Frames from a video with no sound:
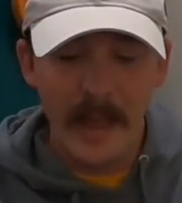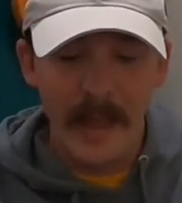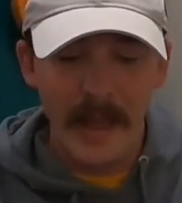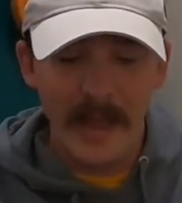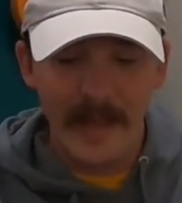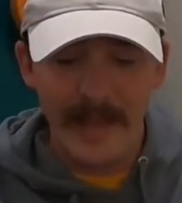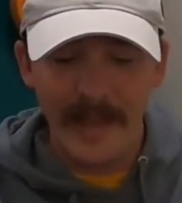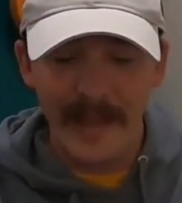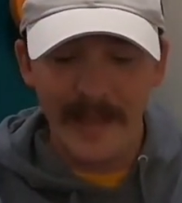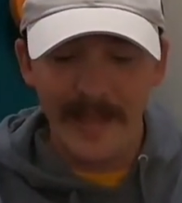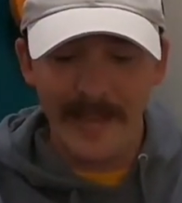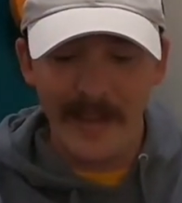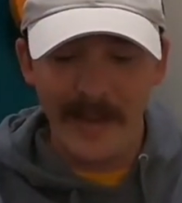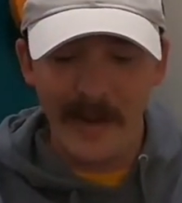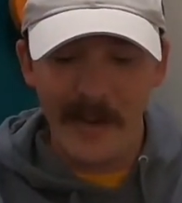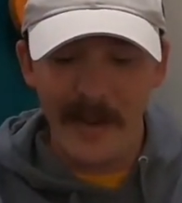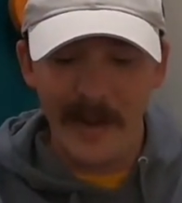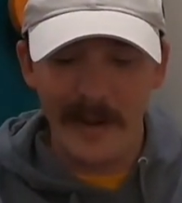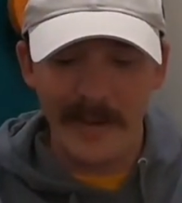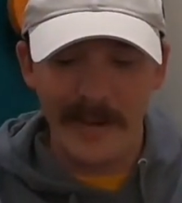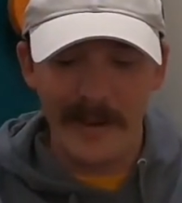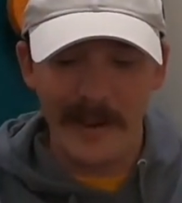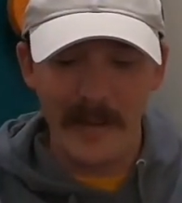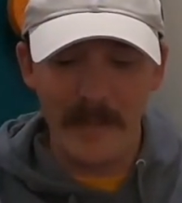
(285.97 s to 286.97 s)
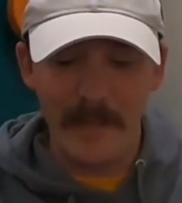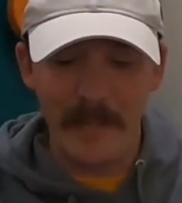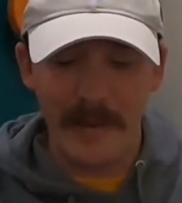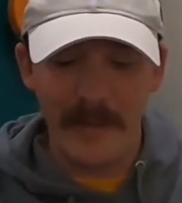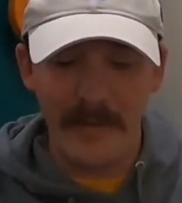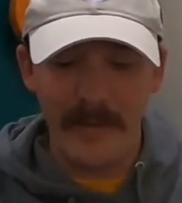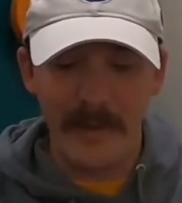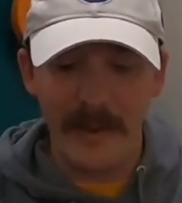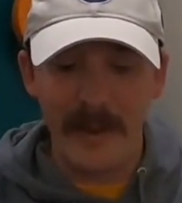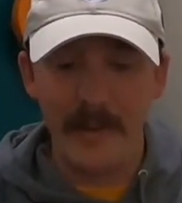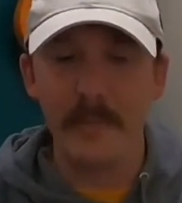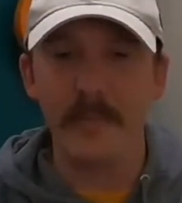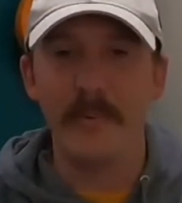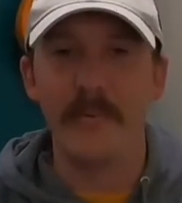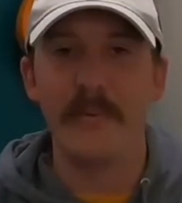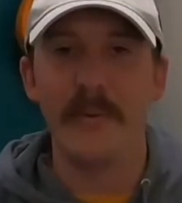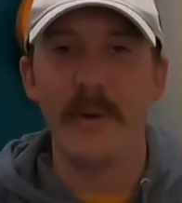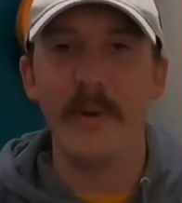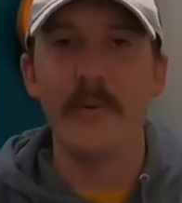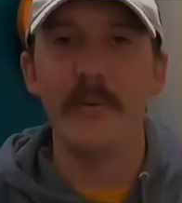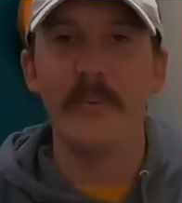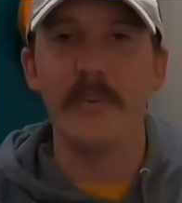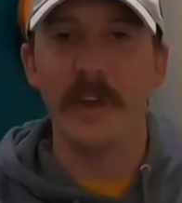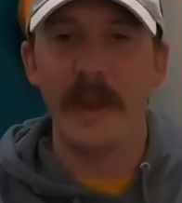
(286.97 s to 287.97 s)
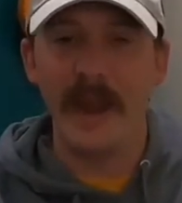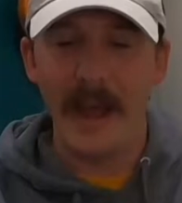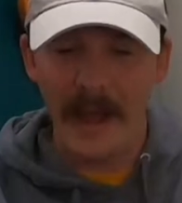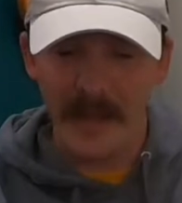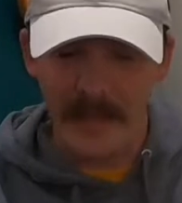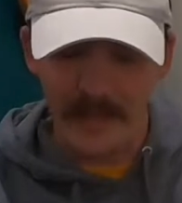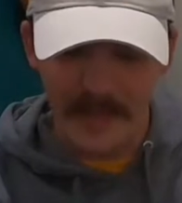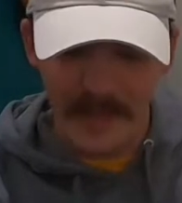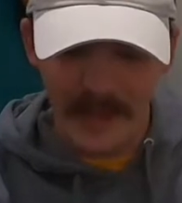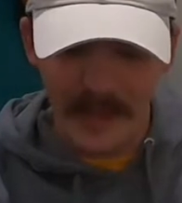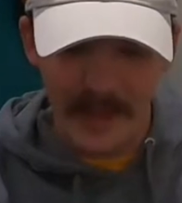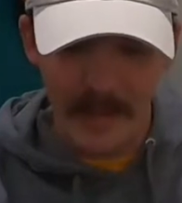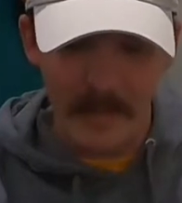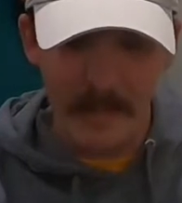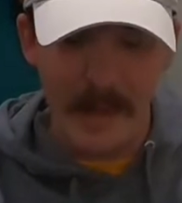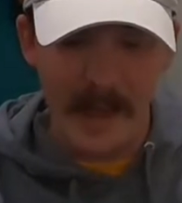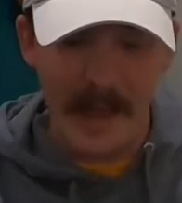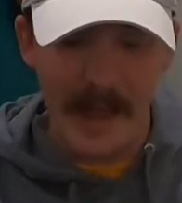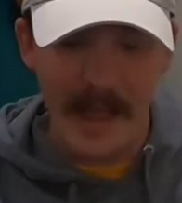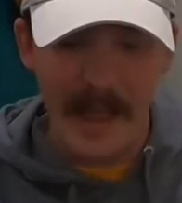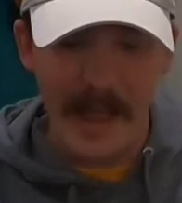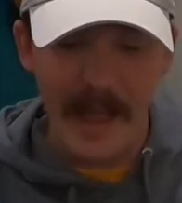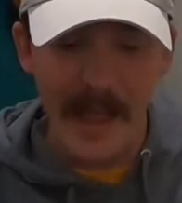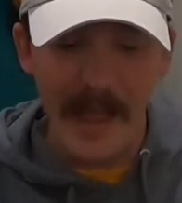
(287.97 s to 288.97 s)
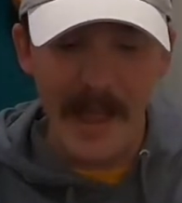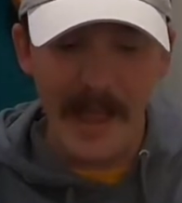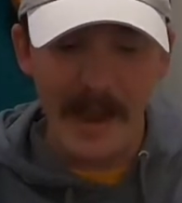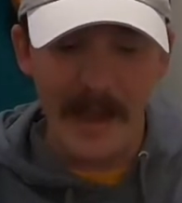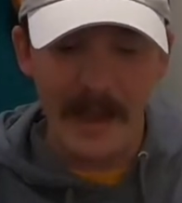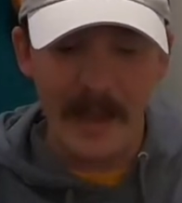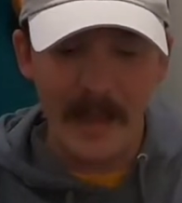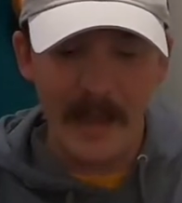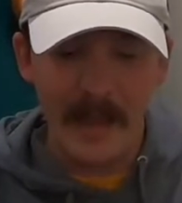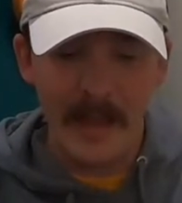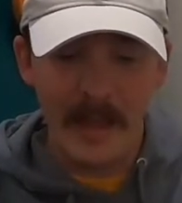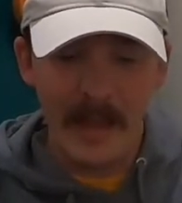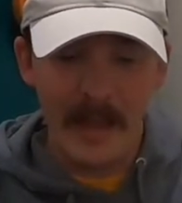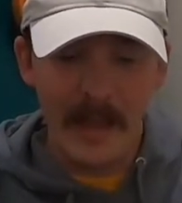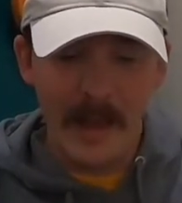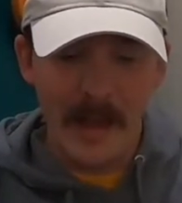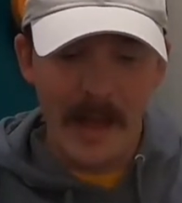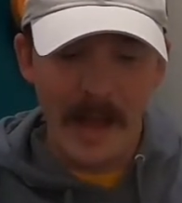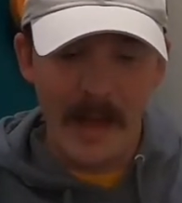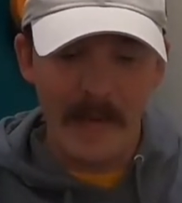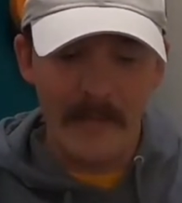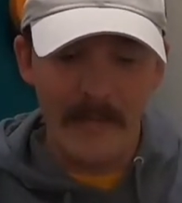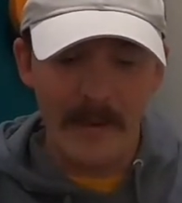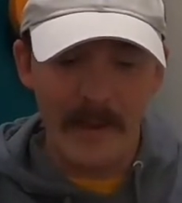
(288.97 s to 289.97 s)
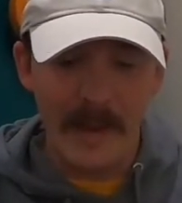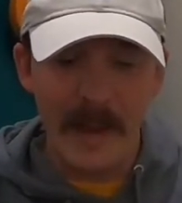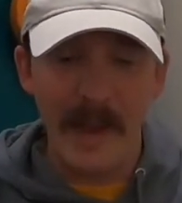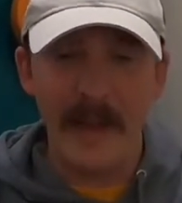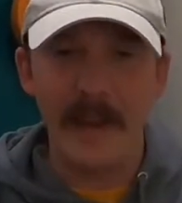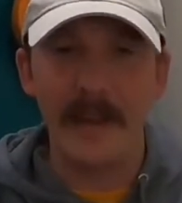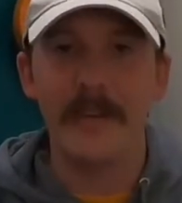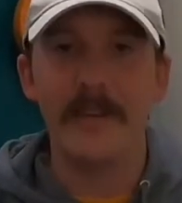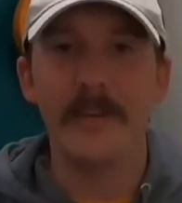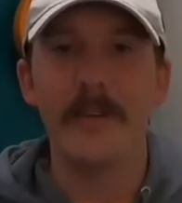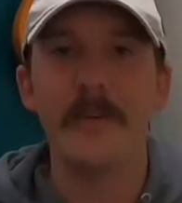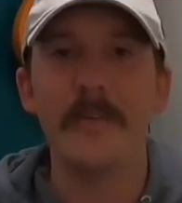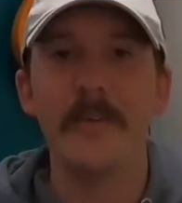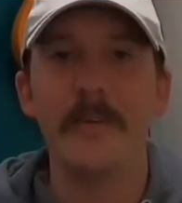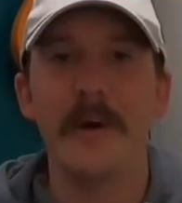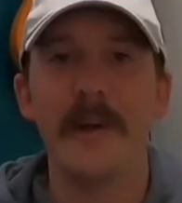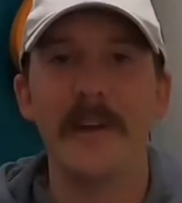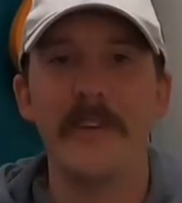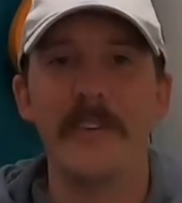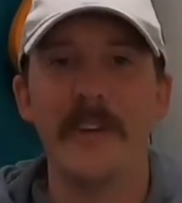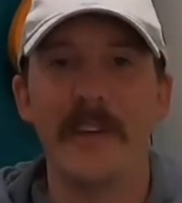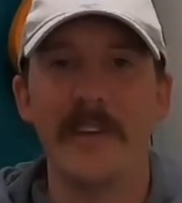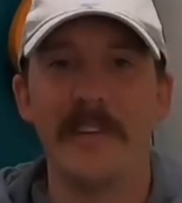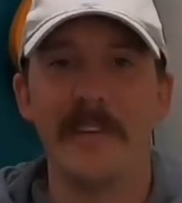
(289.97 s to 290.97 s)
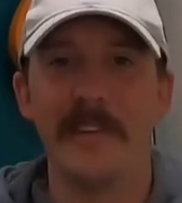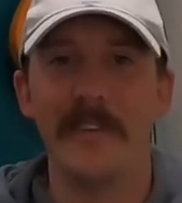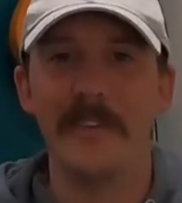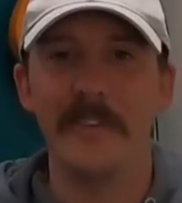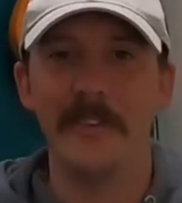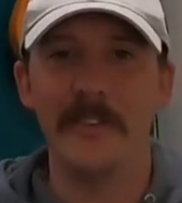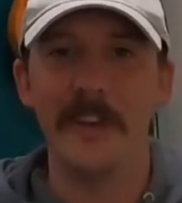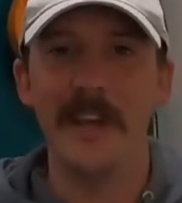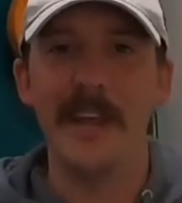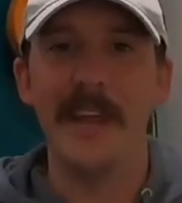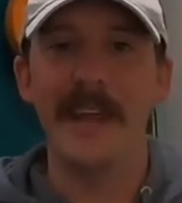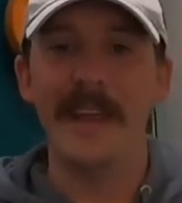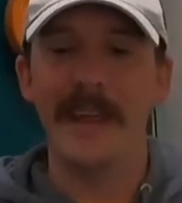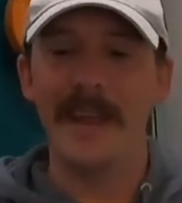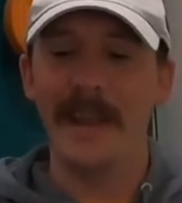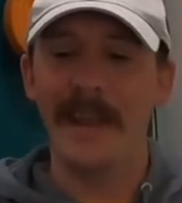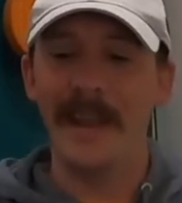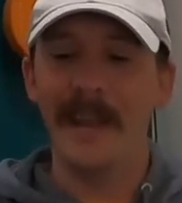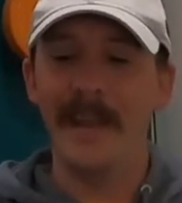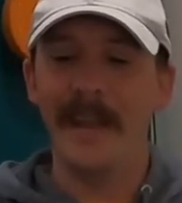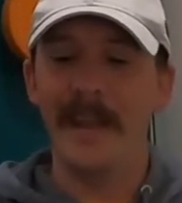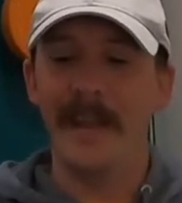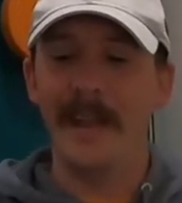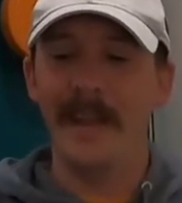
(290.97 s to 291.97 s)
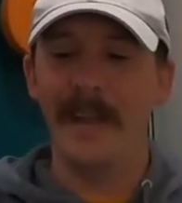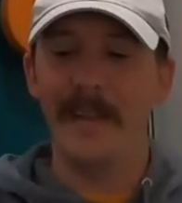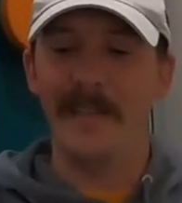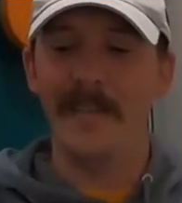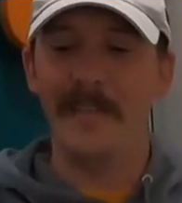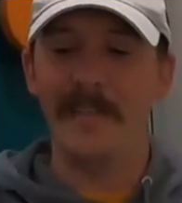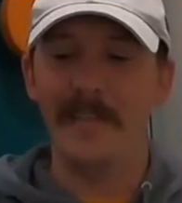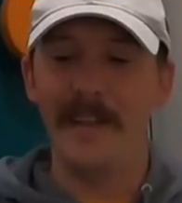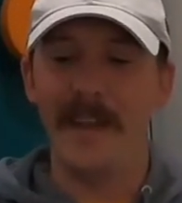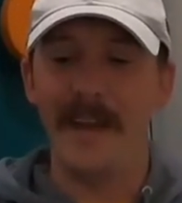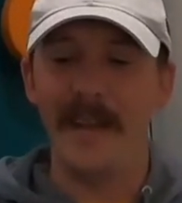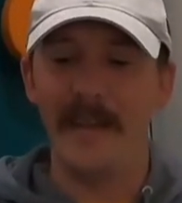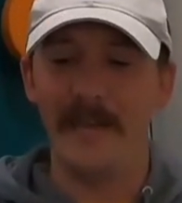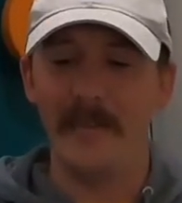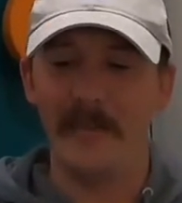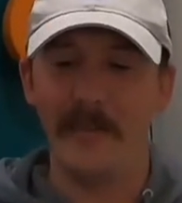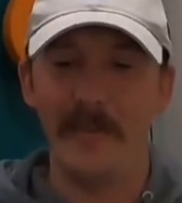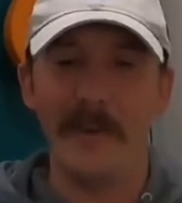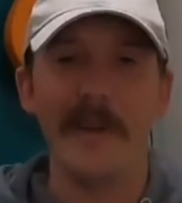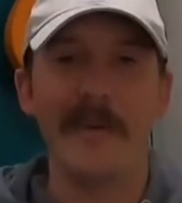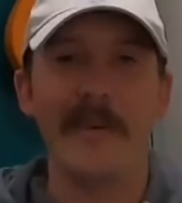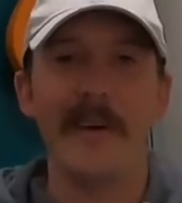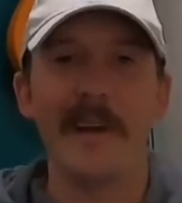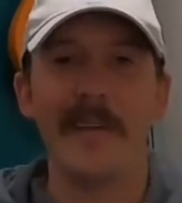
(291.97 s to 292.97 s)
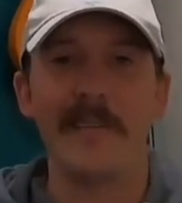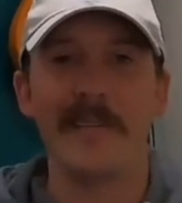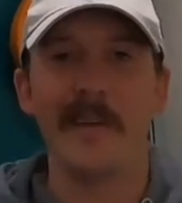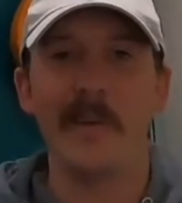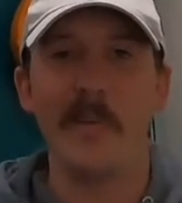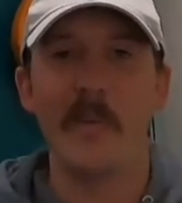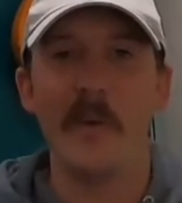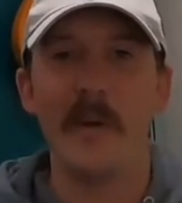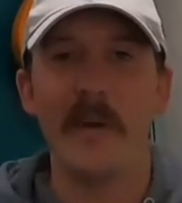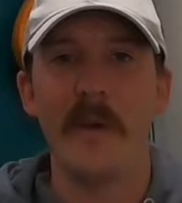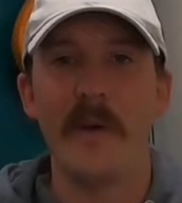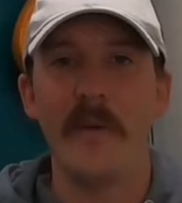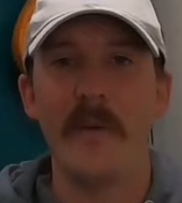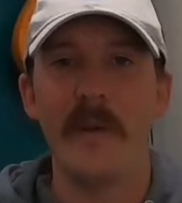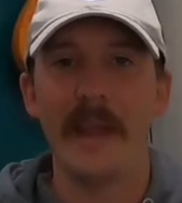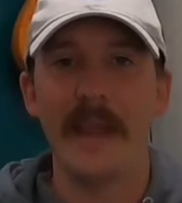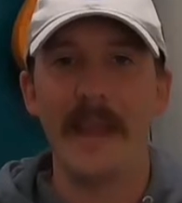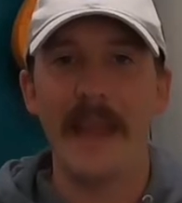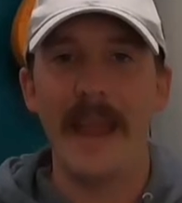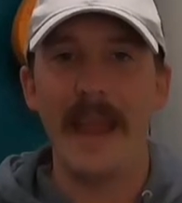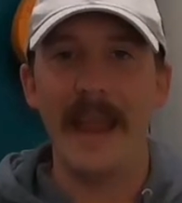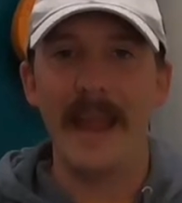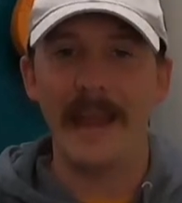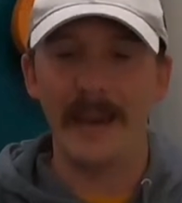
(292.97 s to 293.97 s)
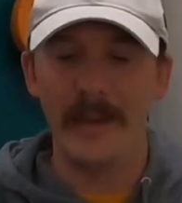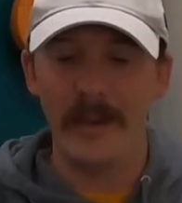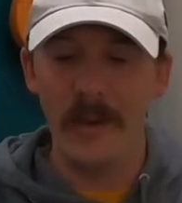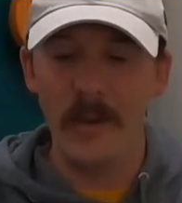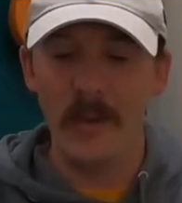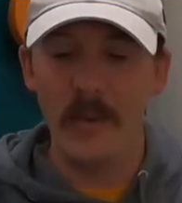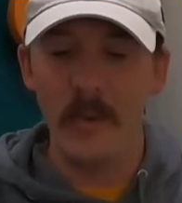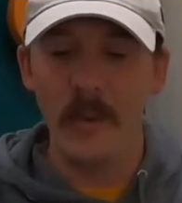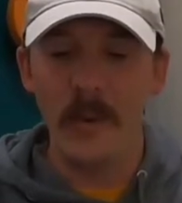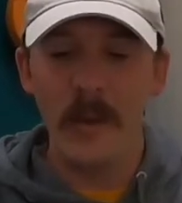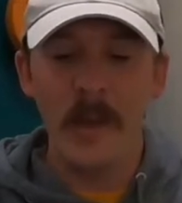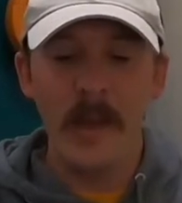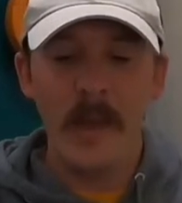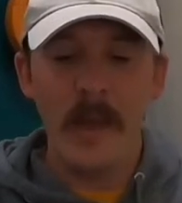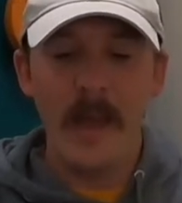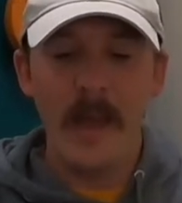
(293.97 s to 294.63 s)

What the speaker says: And that's how I typically approach it. I think in my head, I look at it too much as a jig instead of realizing what all it can do.